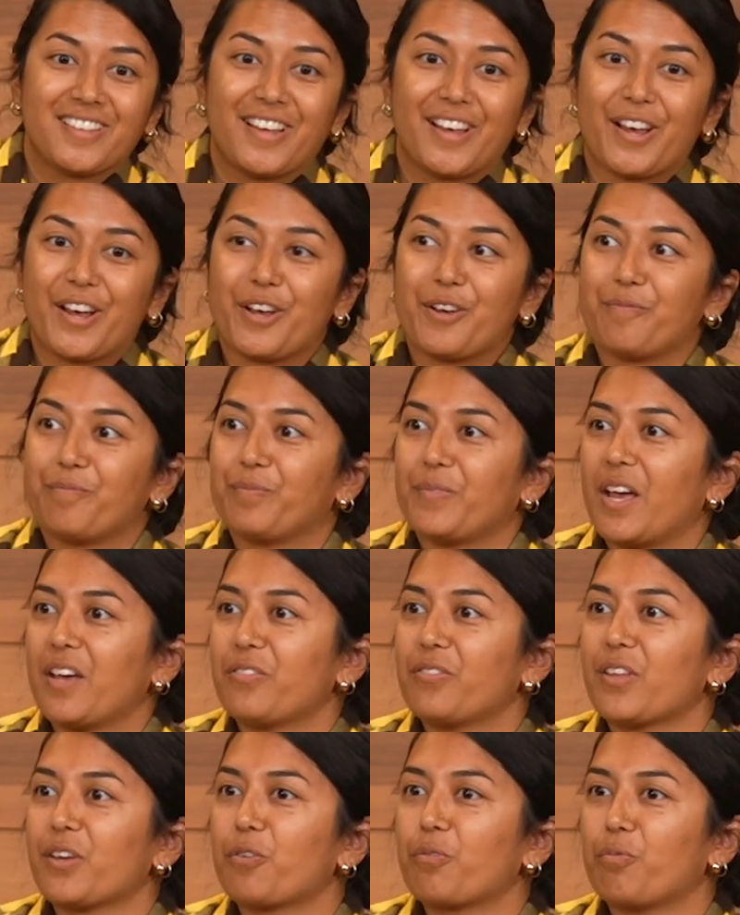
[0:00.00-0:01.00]
I
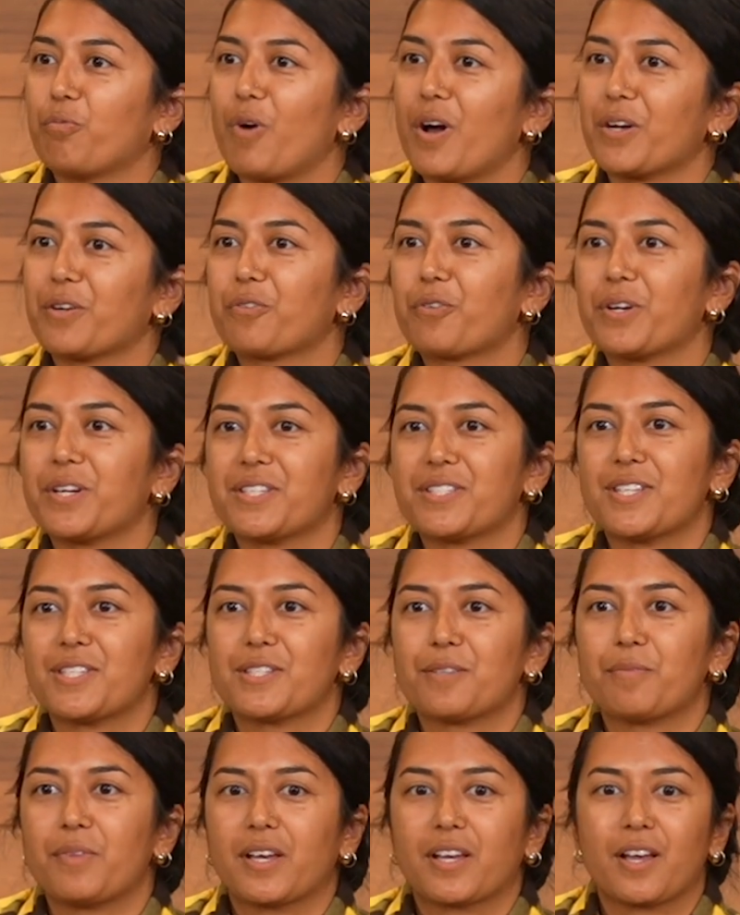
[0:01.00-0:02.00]
think one
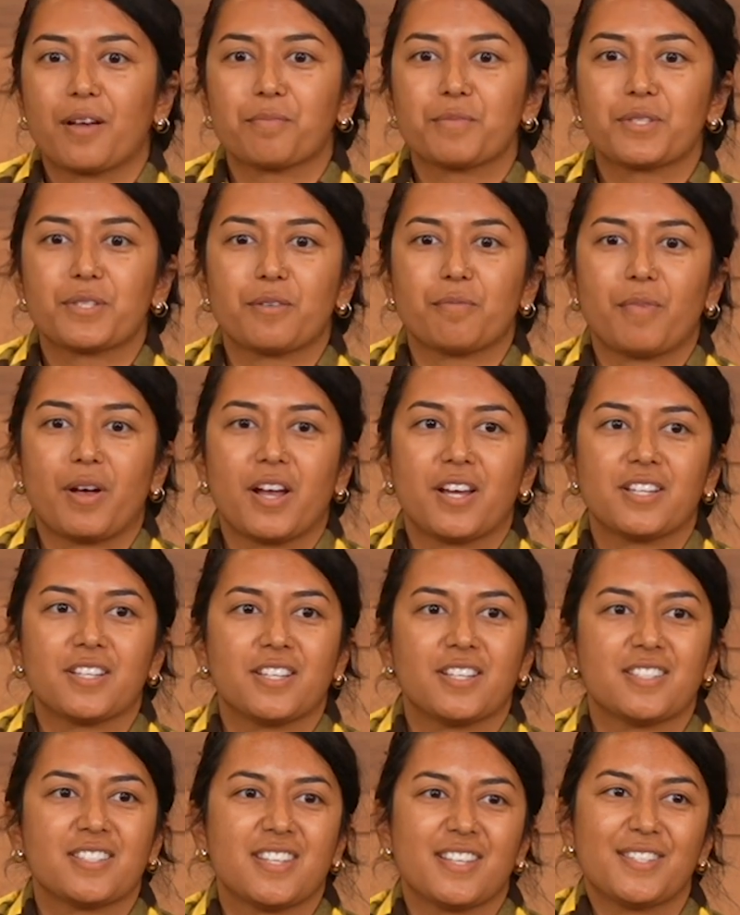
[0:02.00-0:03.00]
criticism that comes to mind
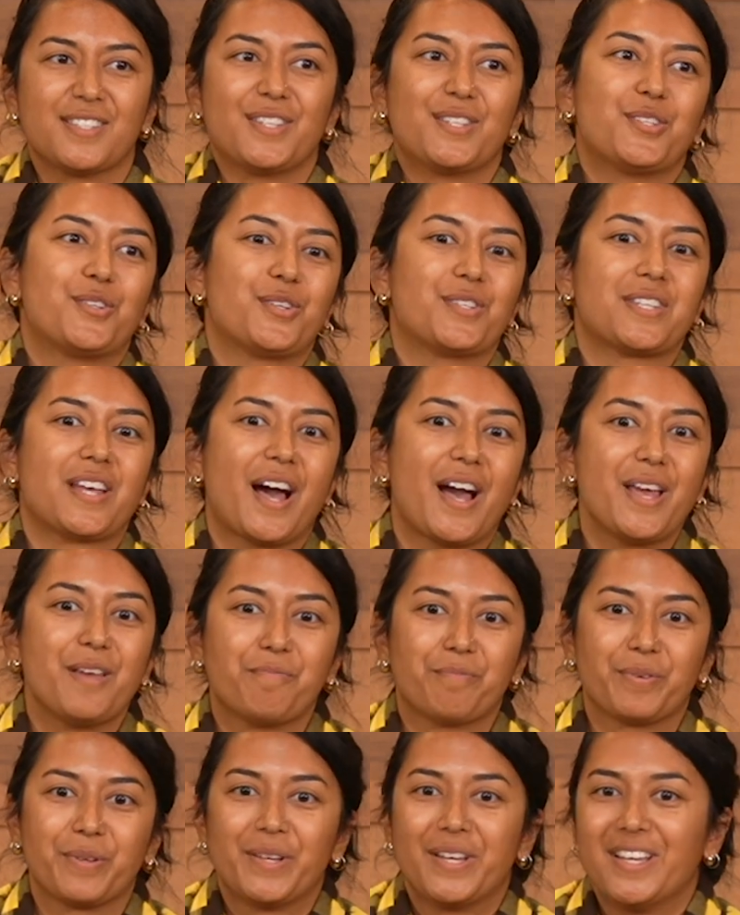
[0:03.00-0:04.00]
is this just hype?